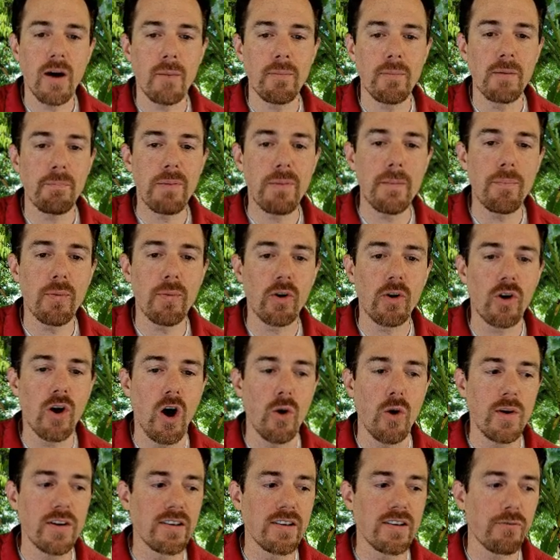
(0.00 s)
people are
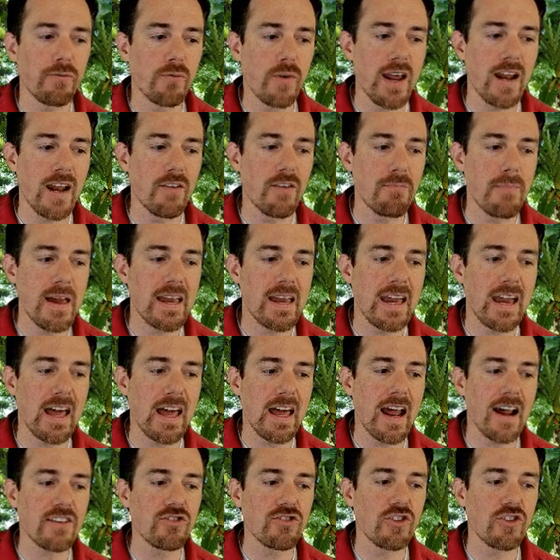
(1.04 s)
always afraid of making an extra